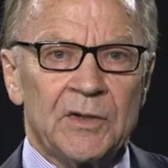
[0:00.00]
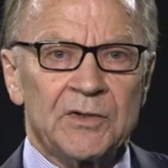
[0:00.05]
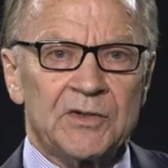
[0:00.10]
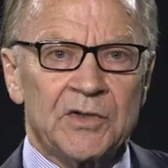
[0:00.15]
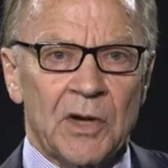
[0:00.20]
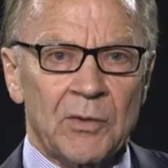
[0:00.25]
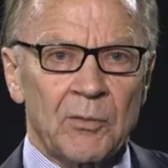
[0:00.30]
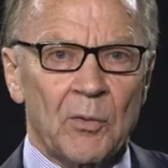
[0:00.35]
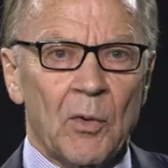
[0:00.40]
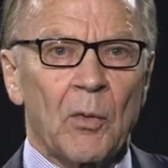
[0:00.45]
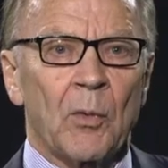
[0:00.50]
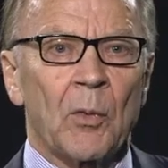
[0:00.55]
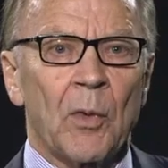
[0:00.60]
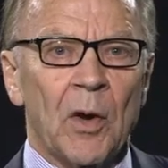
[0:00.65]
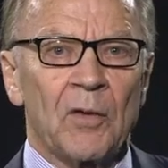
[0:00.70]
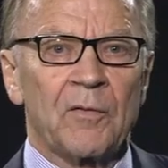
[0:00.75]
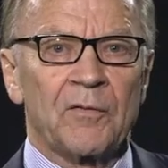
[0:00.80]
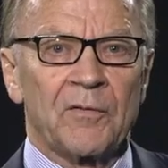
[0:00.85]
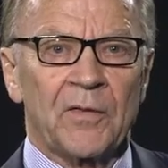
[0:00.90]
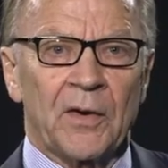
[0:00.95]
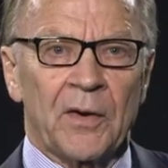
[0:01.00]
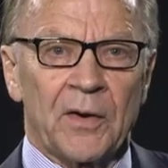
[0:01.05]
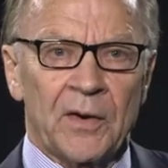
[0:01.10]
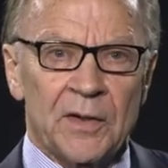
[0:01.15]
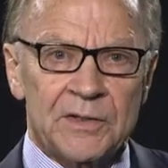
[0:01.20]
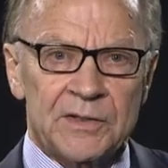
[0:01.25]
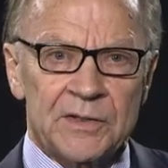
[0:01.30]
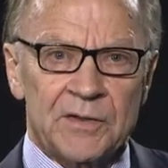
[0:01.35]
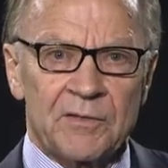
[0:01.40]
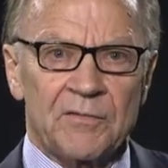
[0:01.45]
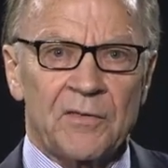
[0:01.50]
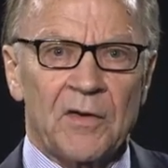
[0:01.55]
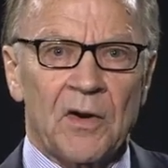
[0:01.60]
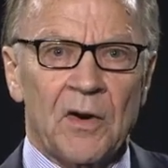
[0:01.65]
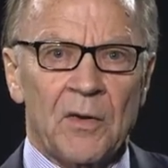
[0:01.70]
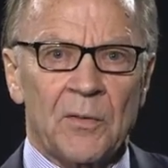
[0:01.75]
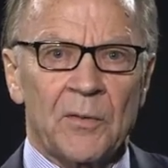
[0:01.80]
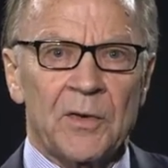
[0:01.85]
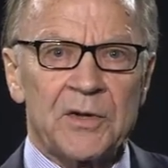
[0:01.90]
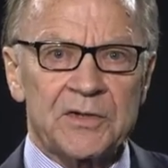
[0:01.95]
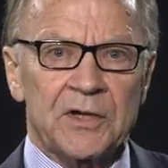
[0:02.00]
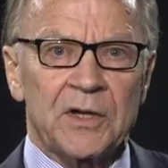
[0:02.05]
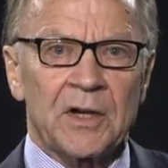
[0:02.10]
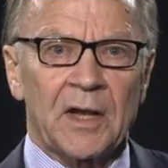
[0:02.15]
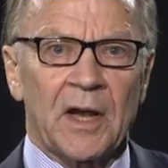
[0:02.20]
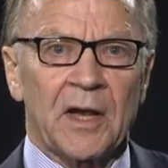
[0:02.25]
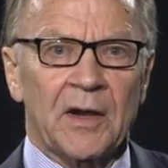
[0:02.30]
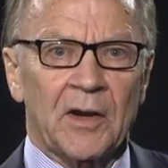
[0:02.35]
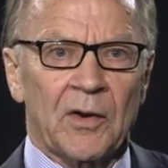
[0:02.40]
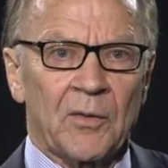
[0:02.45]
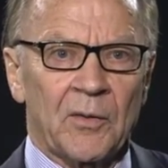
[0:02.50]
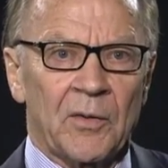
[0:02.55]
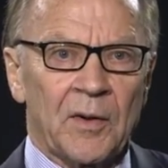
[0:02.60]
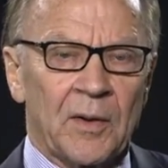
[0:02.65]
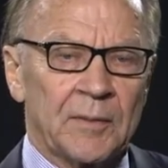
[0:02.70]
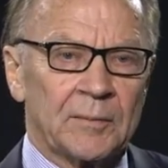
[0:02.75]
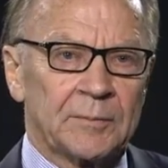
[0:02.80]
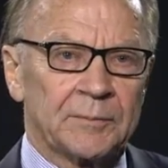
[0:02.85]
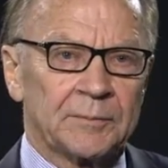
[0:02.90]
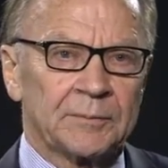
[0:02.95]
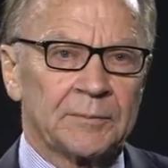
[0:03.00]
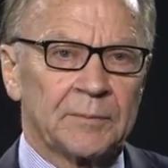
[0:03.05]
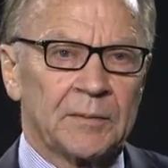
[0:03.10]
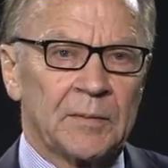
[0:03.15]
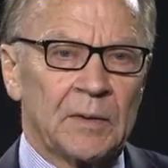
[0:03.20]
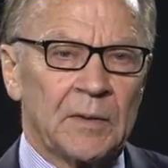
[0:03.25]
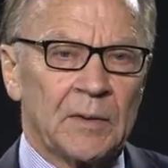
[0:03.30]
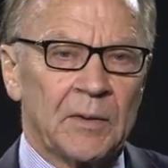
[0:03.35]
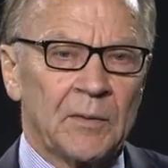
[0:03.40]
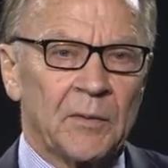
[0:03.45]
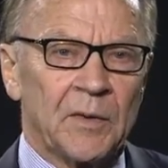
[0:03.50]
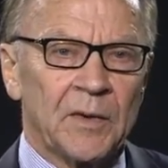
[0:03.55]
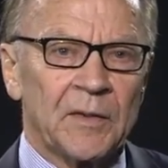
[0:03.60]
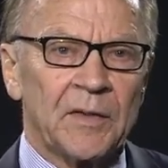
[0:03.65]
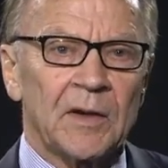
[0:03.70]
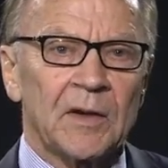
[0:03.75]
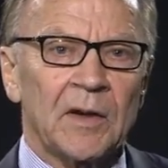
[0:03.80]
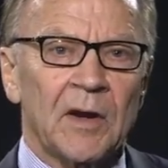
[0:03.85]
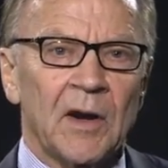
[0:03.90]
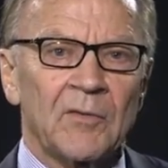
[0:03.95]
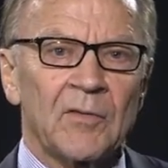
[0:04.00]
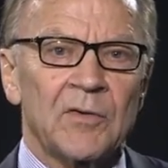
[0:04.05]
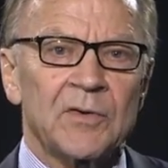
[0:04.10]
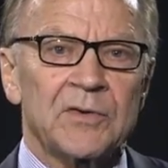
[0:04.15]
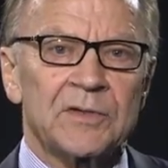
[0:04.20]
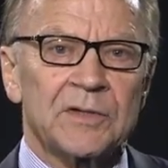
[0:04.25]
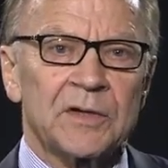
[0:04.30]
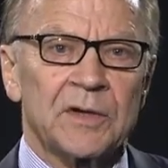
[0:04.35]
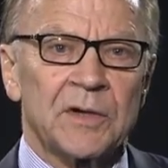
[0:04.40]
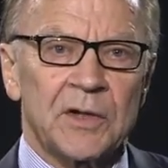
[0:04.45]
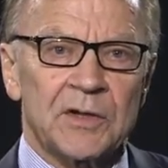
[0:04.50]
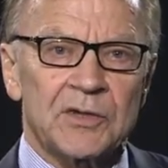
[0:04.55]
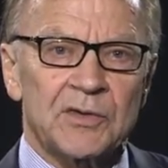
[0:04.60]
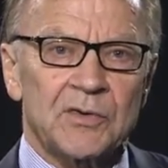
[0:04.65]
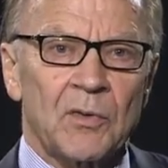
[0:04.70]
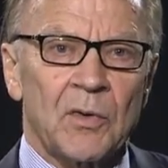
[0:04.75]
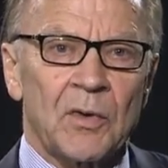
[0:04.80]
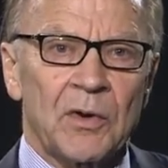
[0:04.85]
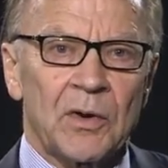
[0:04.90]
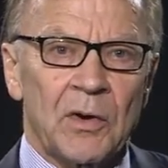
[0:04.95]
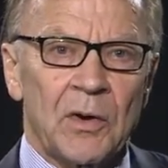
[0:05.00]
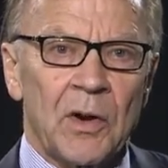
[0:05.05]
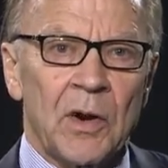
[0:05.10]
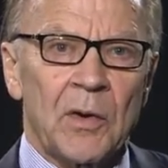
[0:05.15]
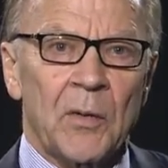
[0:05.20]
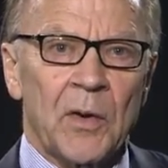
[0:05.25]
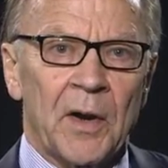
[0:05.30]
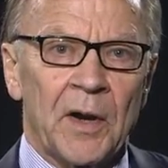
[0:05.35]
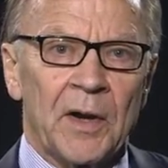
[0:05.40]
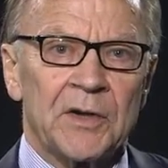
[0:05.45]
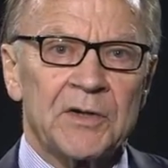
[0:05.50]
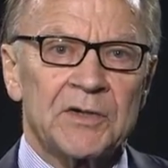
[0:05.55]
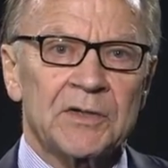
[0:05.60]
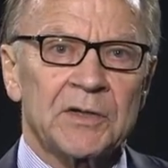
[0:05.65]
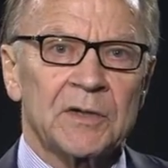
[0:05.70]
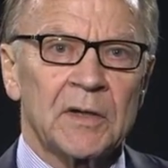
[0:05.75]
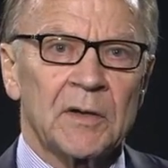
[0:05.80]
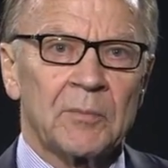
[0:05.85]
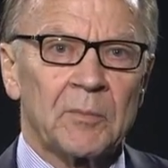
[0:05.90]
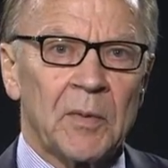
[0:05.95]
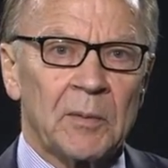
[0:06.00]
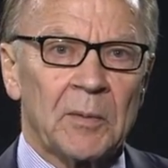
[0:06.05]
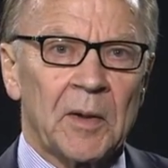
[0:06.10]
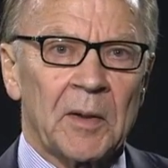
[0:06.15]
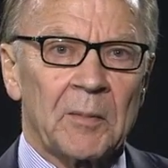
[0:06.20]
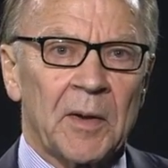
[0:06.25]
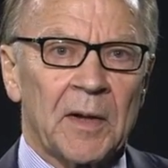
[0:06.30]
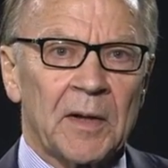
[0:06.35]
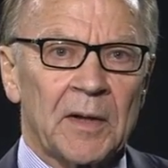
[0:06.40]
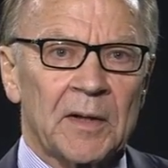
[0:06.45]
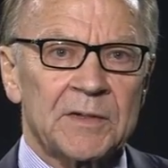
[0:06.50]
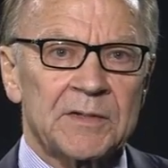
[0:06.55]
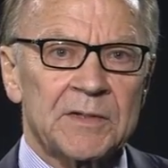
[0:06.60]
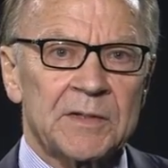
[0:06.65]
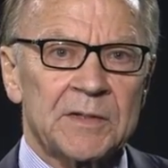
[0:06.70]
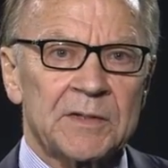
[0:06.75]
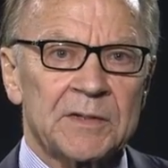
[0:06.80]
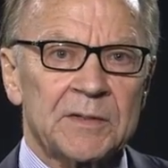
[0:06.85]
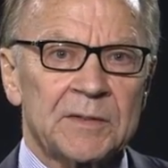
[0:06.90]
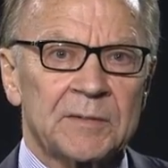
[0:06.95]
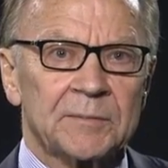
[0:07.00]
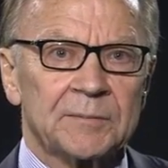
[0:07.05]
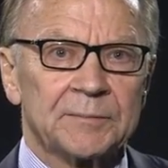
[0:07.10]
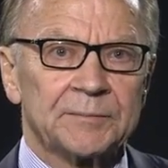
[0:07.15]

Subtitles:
General welfare is a far-reaching category, one that covers an extraordinary range of public policies.